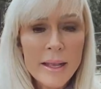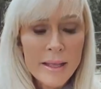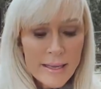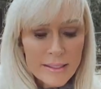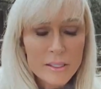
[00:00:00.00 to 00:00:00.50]

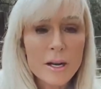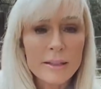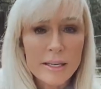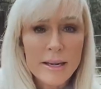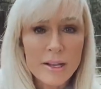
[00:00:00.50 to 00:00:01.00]
That's
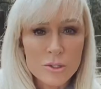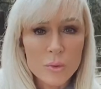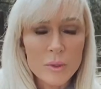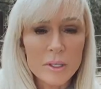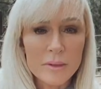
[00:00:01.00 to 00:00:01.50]
not the natural
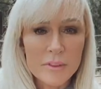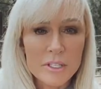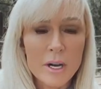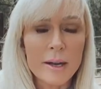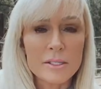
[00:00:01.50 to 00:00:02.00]
world of the dog.